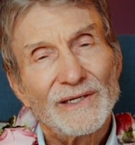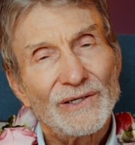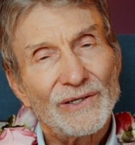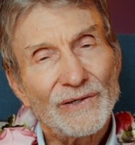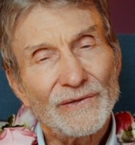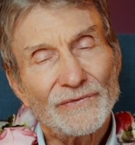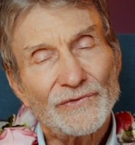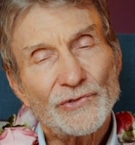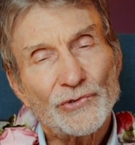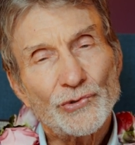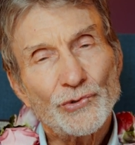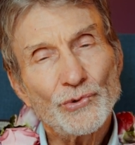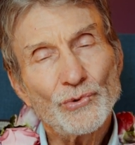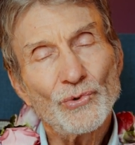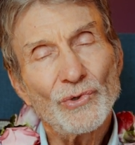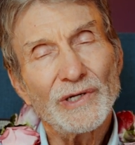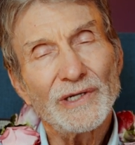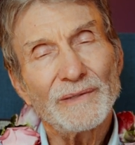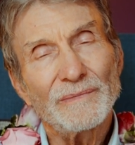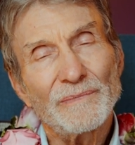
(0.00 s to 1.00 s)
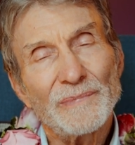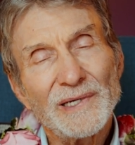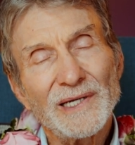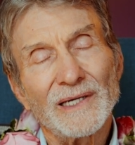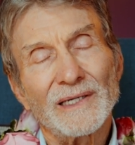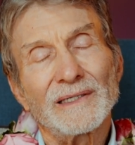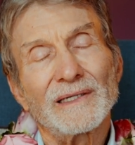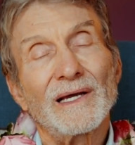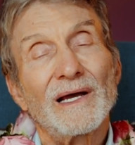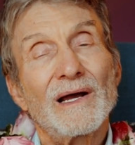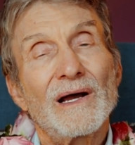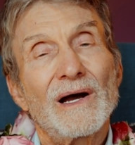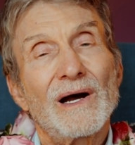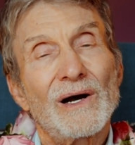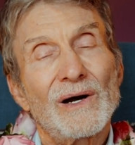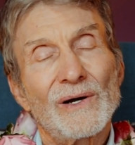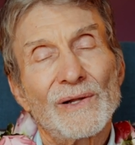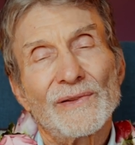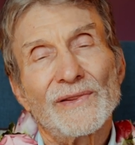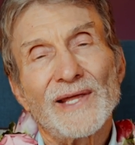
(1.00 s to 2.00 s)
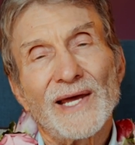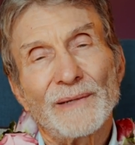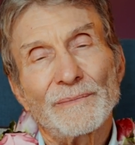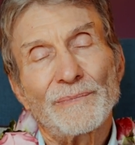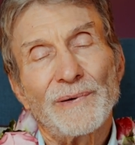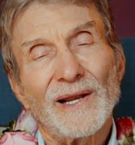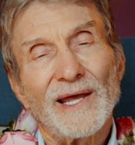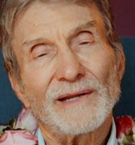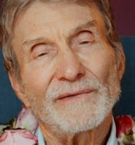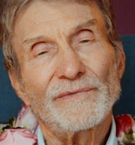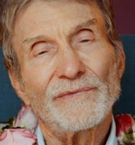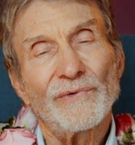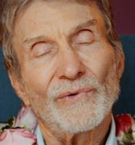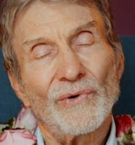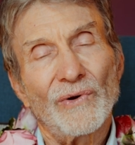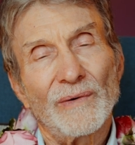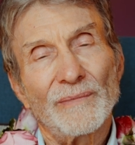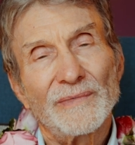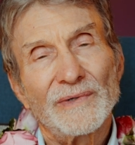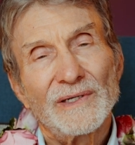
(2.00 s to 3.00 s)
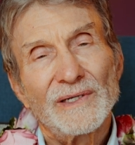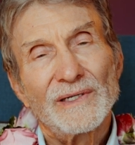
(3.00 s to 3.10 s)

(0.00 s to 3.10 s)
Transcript: who have truly been on that platform.